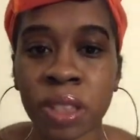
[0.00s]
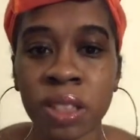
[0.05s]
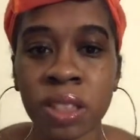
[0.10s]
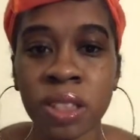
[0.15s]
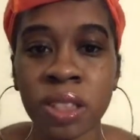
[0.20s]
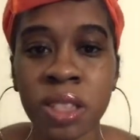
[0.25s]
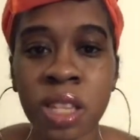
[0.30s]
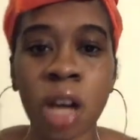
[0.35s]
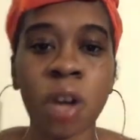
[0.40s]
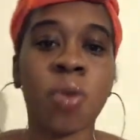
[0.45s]

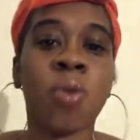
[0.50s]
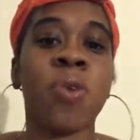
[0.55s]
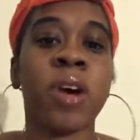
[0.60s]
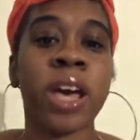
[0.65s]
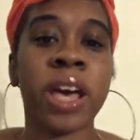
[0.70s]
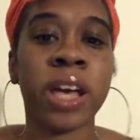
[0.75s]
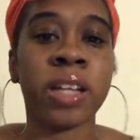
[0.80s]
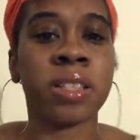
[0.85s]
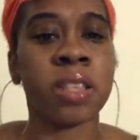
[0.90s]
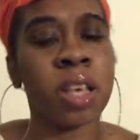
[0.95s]

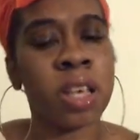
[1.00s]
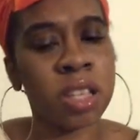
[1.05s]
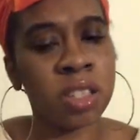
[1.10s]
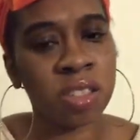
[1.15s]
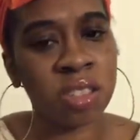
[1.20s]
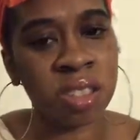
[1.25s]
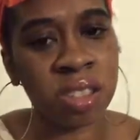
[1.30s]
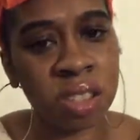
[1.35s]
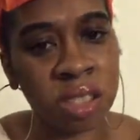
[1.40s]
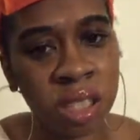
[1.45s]
knuckleheads
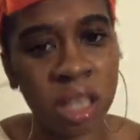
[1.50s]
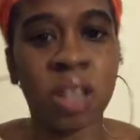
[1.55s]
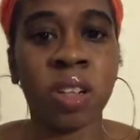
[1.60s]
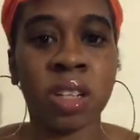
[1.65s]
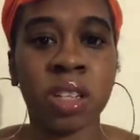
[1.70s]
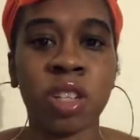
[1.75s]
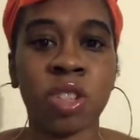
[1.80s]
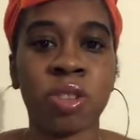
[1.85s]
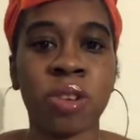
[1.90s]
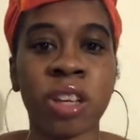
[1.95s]
still
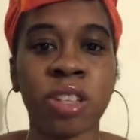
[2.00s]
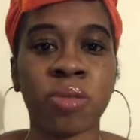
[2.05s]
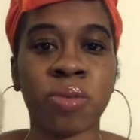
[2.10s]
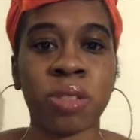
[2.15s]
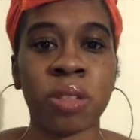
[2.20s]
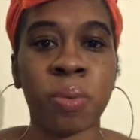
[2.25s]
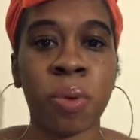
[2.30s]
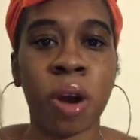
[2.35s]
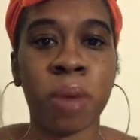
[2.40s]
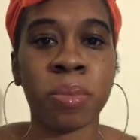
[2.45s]
in the Treasury
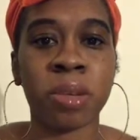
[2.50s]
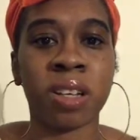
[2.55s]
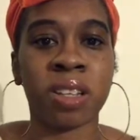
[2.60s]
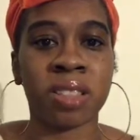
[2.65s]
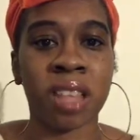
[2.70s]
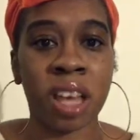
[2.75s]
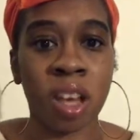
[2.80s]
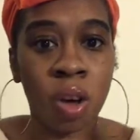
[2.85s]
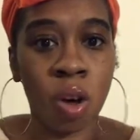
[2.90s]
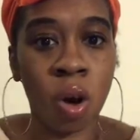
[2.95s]
Department because
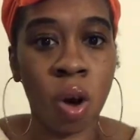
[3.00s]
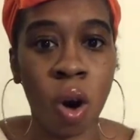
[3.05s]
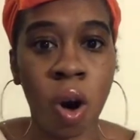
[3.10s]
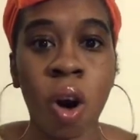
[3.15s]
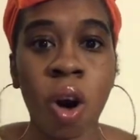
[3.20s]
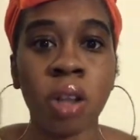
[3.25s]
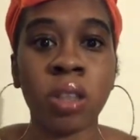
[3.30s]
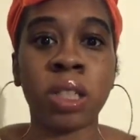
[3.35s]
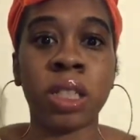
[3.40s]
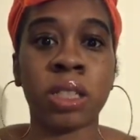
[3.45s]
they
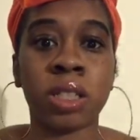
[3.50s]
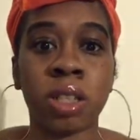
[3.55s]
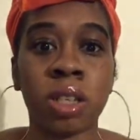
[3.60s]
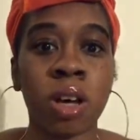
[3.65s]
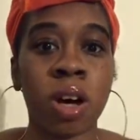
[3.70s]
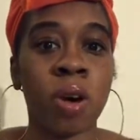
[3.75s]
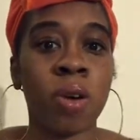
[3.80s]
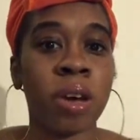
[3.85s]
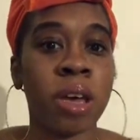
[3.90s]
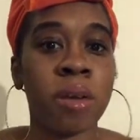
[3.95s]
all need to
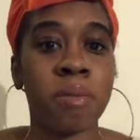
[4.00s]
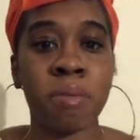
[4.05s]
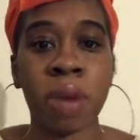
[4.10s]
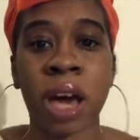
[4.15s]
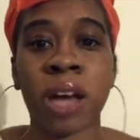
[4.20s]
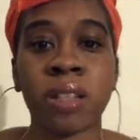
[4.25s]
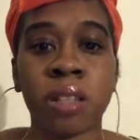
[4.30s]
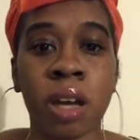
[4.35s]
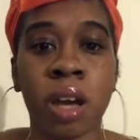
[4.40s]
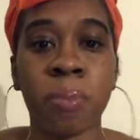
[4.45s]
go, in
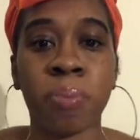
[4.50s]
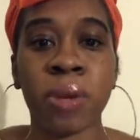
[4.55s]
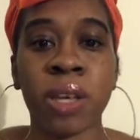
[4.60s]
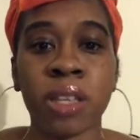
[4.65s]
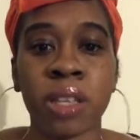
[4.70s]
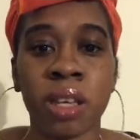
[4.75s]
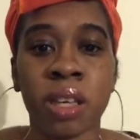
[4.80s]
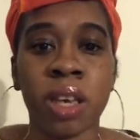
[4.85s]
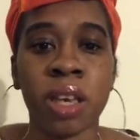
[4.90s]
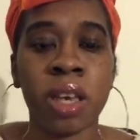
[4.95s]
my
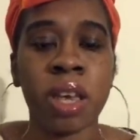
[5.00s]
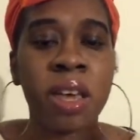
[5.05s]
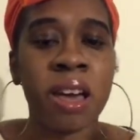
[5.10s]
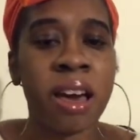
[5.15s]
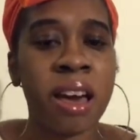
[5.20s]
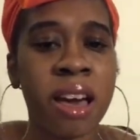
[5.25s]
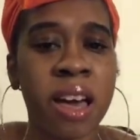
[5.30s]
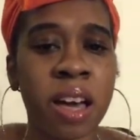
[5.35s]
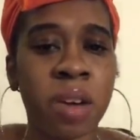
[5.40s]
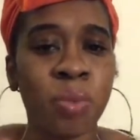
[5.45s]
opinion.
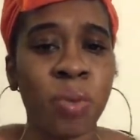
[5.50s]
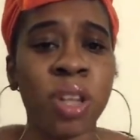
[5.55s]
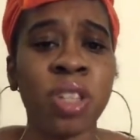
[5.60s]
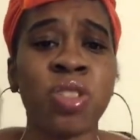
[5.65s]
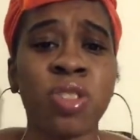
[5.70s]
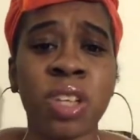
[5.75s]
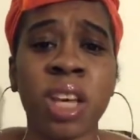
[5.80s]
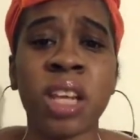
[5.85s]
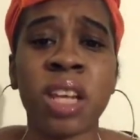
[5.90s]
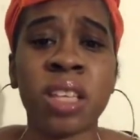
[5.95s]
Once
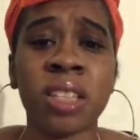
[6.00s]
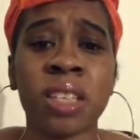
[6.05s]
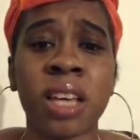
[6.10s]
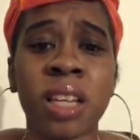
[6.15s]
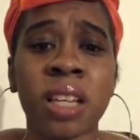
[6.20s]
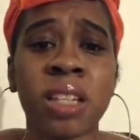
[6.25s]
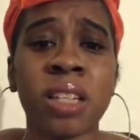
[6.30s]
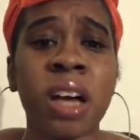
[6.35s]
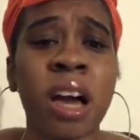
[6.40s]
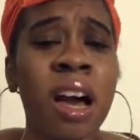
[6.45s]
Janet
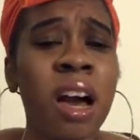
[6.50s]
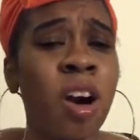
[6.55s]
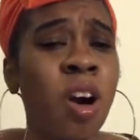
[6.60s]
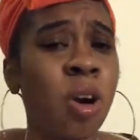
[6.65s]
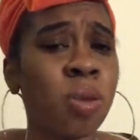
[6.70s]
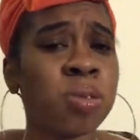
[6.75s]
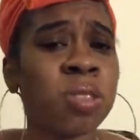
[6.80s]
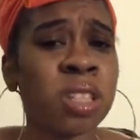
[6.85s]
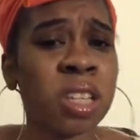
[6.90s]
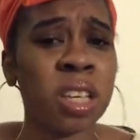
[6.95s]
Yellen, I
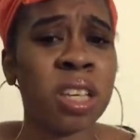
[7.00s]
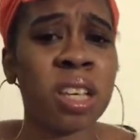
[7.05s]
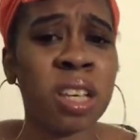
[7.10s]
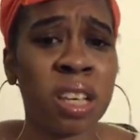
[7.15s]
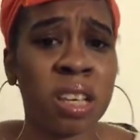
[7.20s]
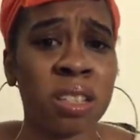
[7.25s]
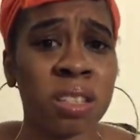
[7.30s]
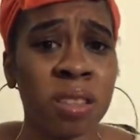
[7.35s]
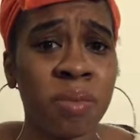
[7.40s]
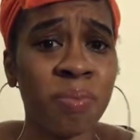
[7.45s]
hope she
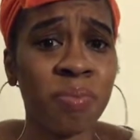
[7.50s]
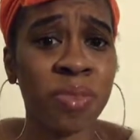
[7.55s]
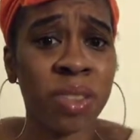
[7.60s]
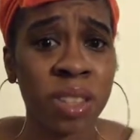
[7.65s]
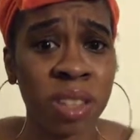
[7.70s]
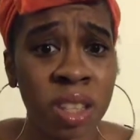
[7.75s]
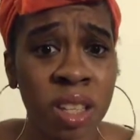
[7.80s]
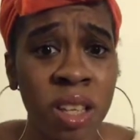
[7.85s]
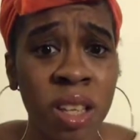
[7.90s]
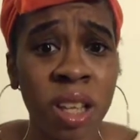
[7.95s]
is
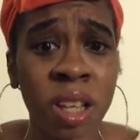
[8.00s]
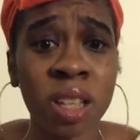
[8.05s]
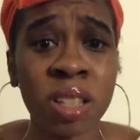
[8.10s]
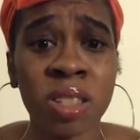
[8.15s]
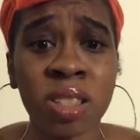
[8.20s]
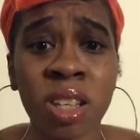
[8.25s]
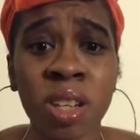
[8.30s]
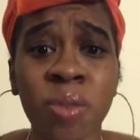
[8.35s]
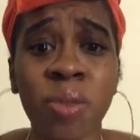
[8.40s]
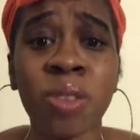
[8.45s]

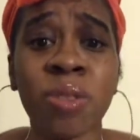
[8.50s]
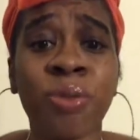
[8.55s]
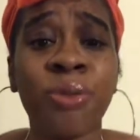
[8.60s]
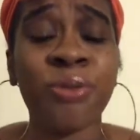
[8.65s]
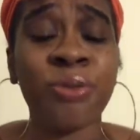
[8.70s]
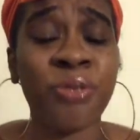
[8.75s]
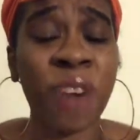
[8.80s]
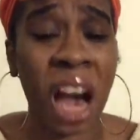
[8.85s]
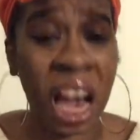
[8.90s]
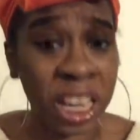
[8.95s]
considering
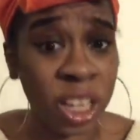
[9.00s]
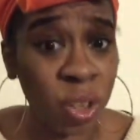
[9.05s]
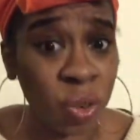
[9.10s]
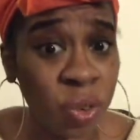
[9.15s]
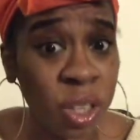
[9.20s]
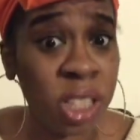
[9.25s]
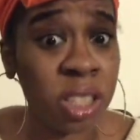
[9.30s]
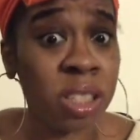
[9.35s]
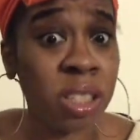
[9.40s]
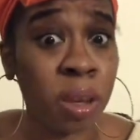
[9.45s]

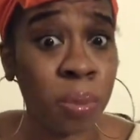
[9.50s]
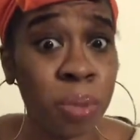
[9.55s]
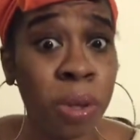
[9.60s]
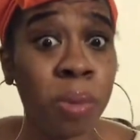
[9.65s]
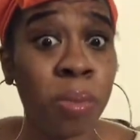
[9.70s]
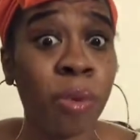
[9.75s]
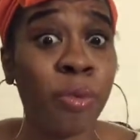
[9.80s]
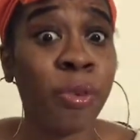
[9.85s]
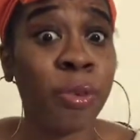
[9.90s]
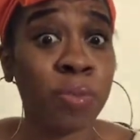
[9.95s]
firing some
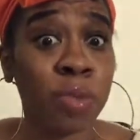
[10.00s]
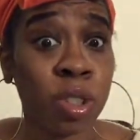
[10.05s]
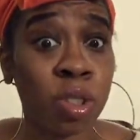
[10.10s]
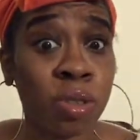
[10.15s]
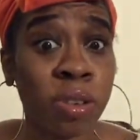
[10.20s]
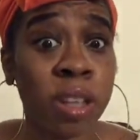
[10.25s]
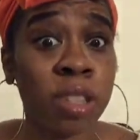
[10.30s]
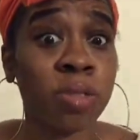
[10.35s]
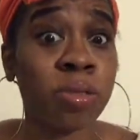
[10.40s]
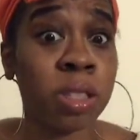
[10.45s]
people from the
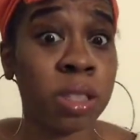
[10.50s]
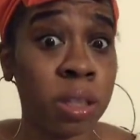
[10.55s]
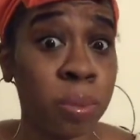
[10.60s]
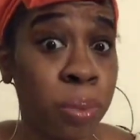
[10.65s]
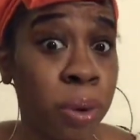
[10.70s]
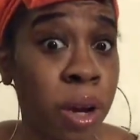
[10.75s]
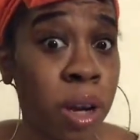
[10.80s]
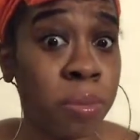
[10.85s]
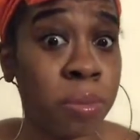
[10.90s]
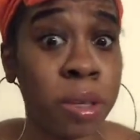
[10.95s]
Treasury
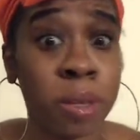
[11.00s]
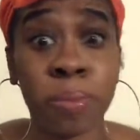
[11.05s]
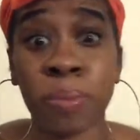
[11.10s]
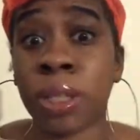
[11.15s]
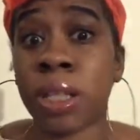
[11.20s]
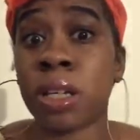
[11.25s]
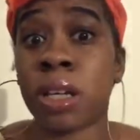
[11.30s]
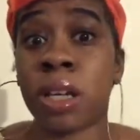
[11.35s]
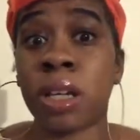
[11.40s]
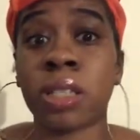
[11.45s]
Department,
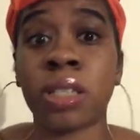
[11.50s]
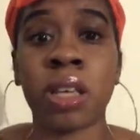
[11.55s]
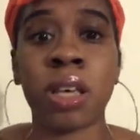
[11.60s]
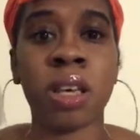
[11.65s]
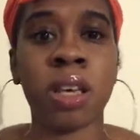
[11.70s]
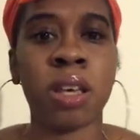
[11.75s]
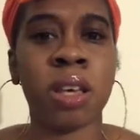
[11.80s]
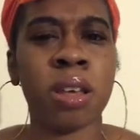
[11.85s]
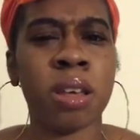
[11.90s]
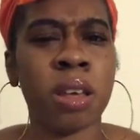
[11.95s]
because
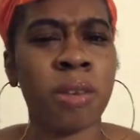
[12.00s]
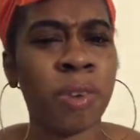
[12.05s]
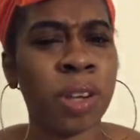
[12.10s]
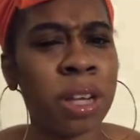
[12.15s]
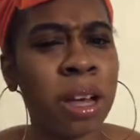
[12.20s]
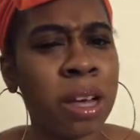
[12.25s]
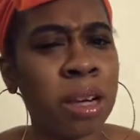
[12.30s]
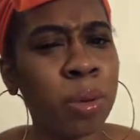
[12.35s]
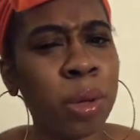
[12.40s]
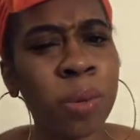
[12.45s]
if a
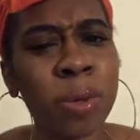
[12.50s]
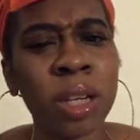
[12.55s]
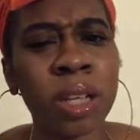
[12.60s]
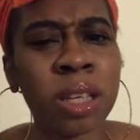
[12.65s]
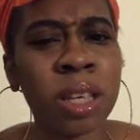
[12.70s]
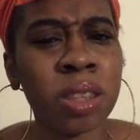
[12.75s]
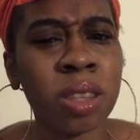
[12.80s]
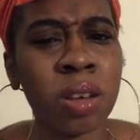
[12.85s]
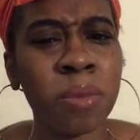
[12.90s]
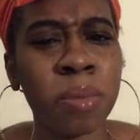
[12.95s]
lot of people didn't
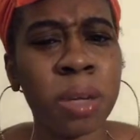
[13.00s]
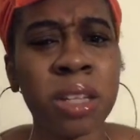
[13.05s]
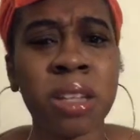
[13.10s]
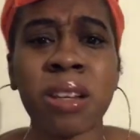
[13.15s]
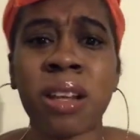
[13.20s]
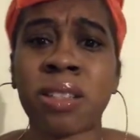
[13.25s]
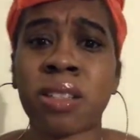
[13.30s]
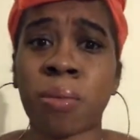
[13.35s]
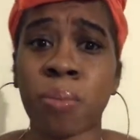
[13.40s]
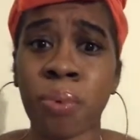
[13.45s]
get their money,
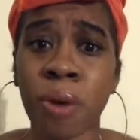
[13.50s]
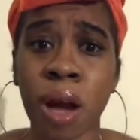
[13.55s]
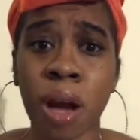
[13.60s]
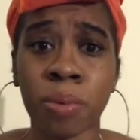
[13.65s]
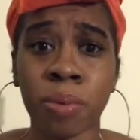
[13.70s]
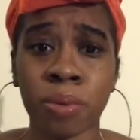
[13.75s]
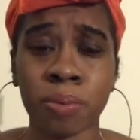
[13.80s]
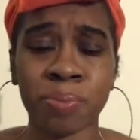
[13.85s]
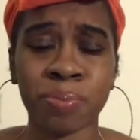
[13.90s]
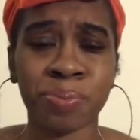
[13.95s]
that's a
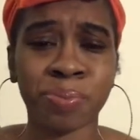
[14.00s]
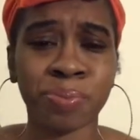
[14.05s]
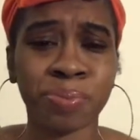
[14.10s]
problem.